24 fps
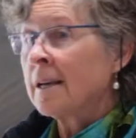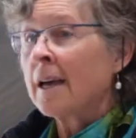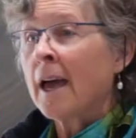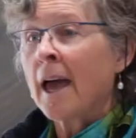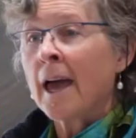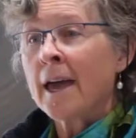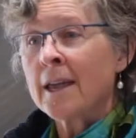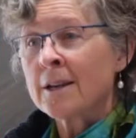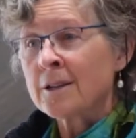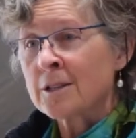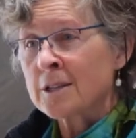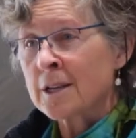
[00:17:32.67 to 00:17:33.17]

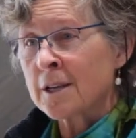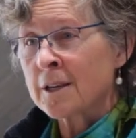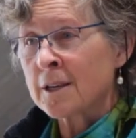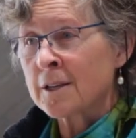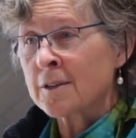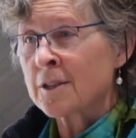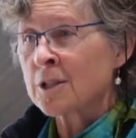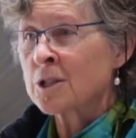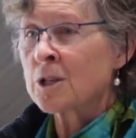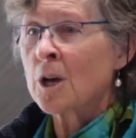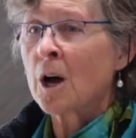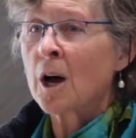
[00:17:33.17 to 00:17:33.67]
and
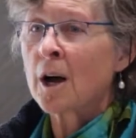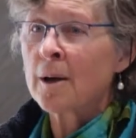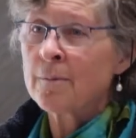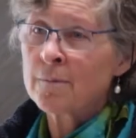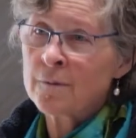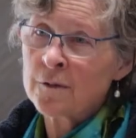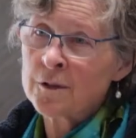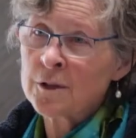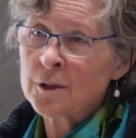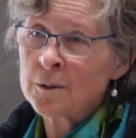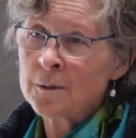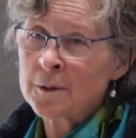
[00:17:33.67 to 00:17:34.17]
the time
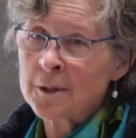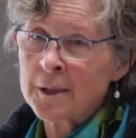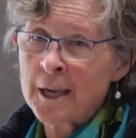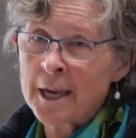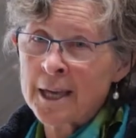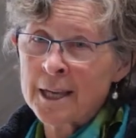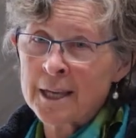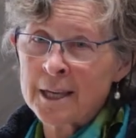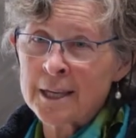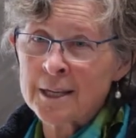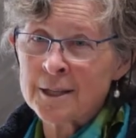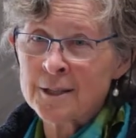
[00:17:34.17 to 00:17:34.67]
for doing
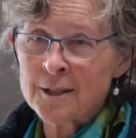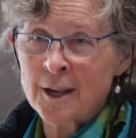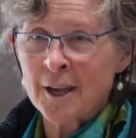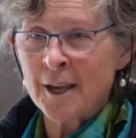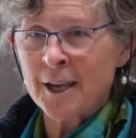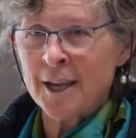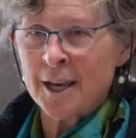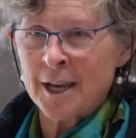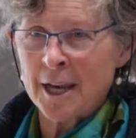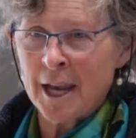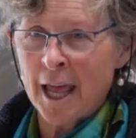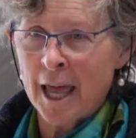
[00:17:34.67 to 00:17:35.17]
that is
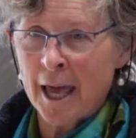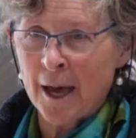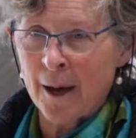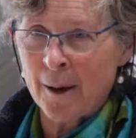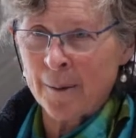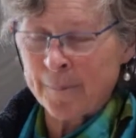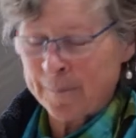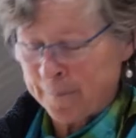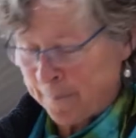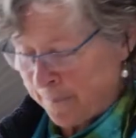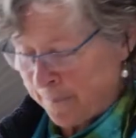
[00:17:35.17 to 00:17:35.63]
now.